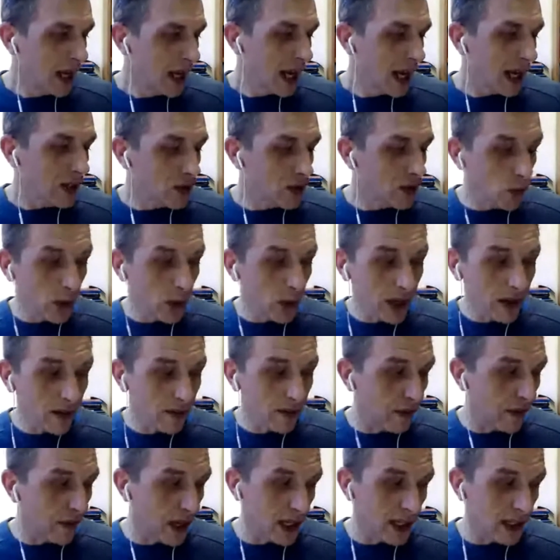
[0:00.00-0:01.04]
And so we can
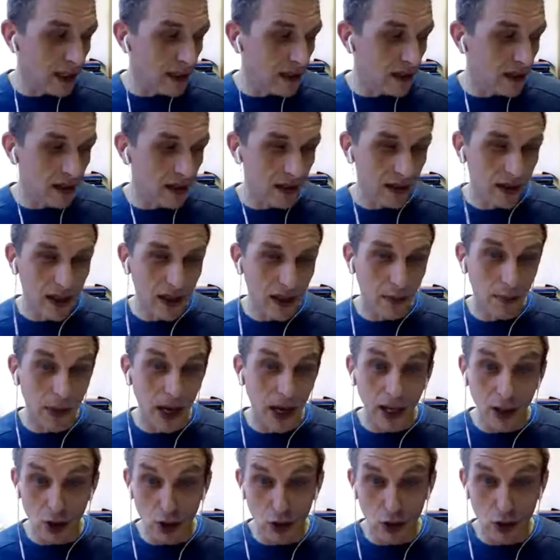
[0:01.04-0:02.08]
find them
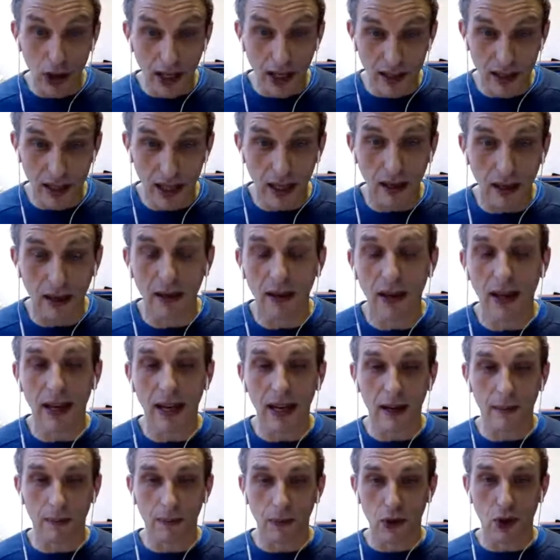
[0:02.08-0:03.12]
undressing
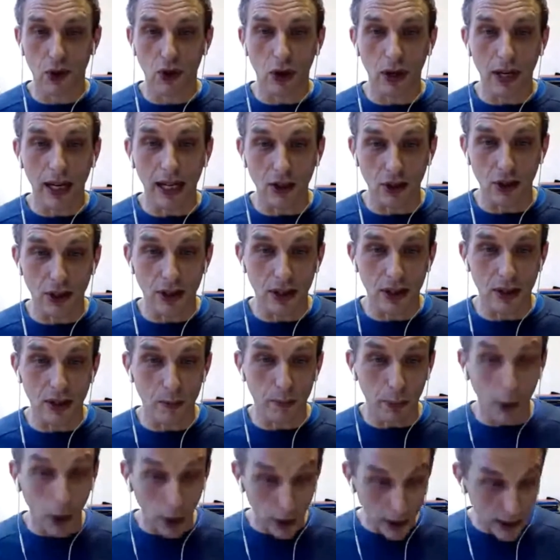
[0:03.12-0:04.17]
John Egerton's
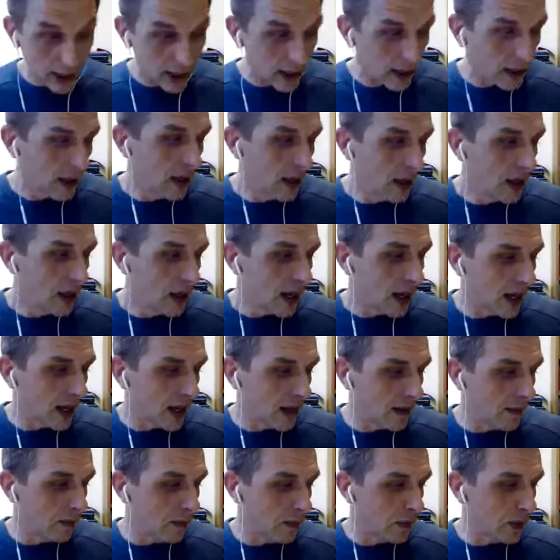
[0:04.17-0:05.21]
body,
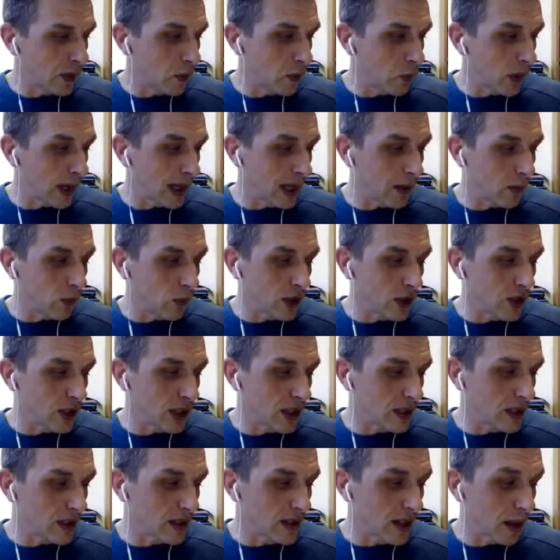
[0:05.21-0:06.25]
the way in which
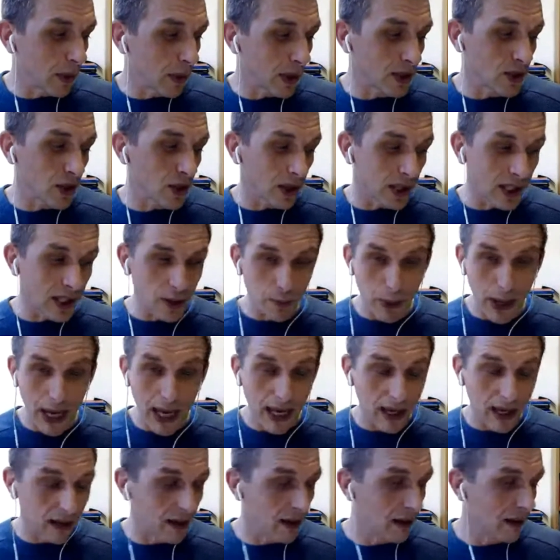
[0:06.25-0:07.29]
his doublet's on his
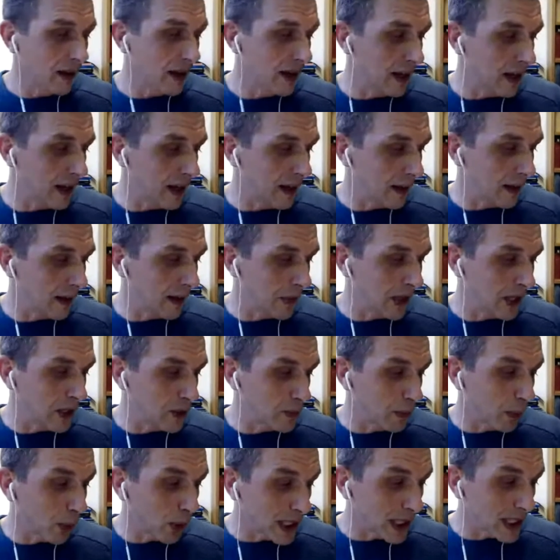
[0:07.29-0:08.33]
back, his
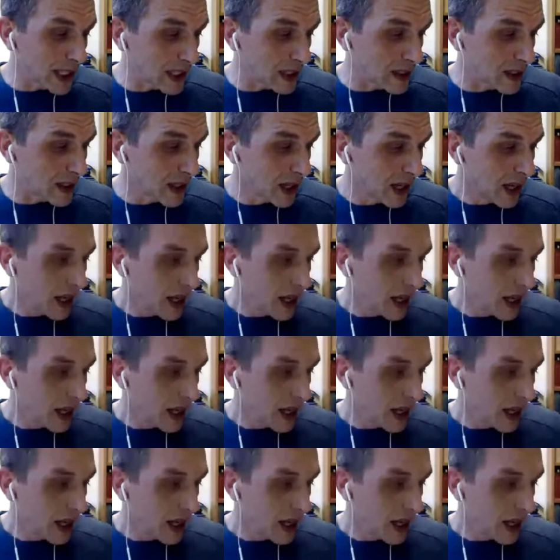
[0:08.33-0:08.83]
point is